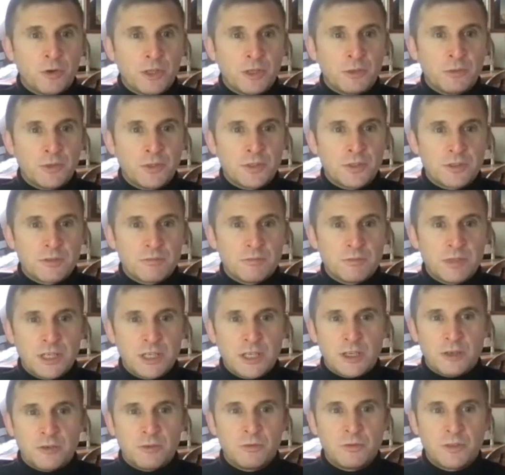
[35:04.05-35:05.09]
It was,
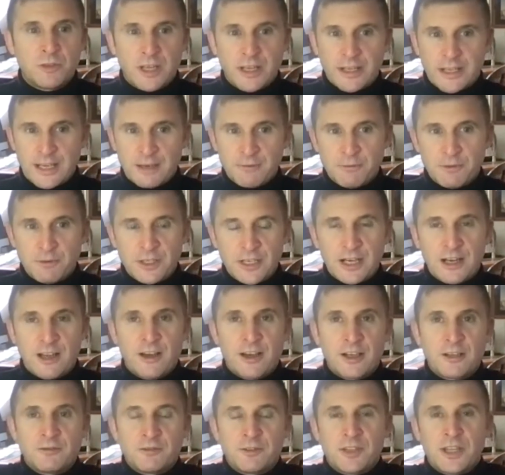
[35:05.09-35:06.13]
like everyday
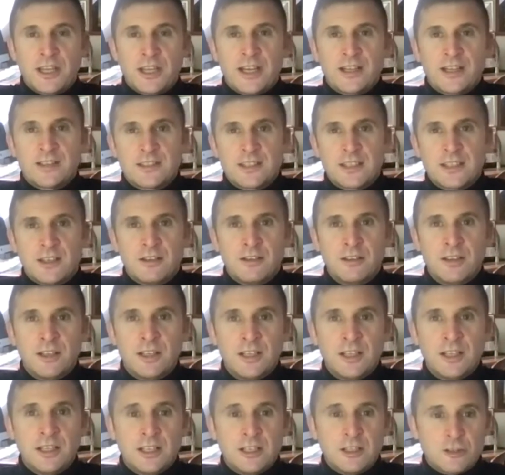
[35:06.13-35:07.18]
life, and they had to
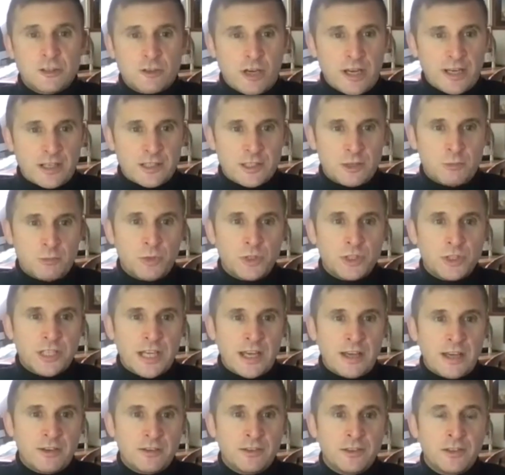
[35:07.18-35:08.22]
track someone
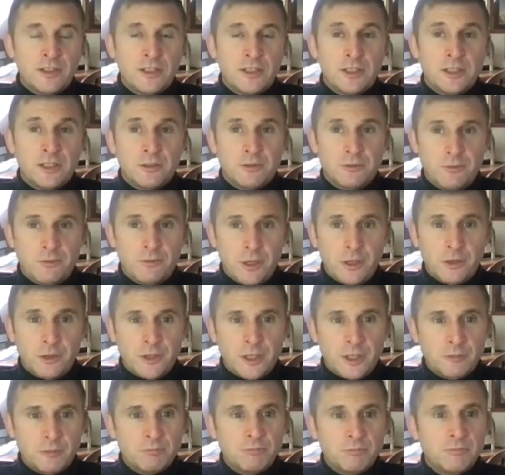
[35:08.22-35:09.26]
down, follow
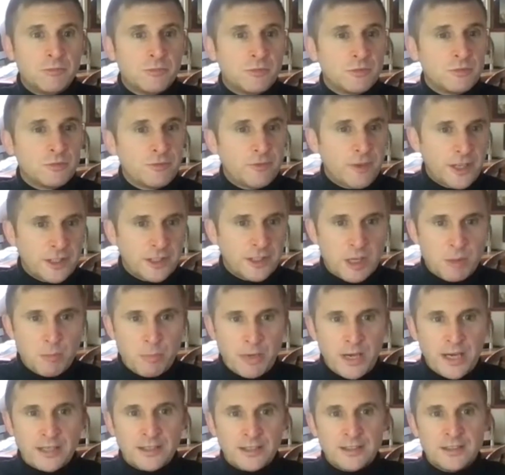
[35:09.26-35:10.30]
them, find their
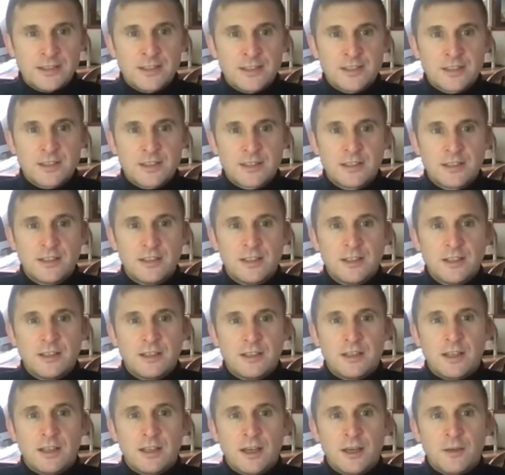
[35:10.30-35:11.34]
patterns,
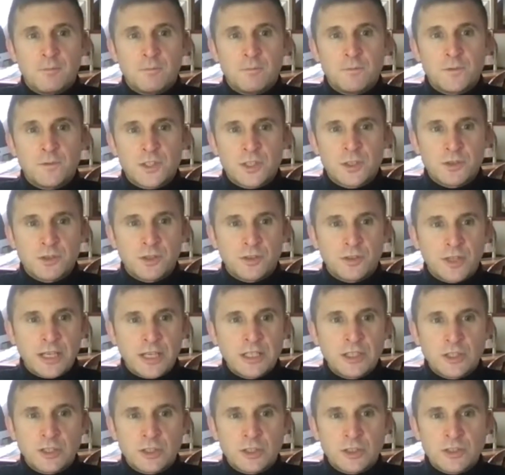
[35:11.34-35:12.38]
so that they
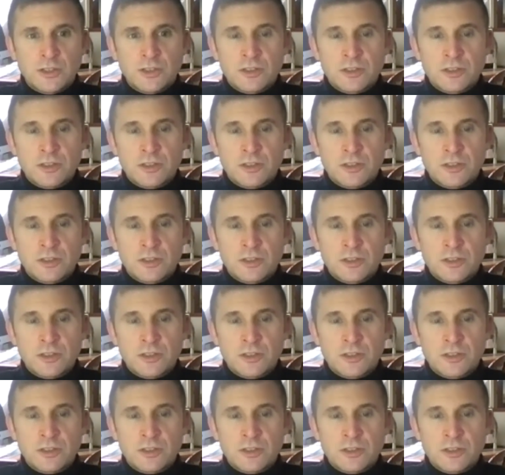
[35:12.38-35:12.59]
could,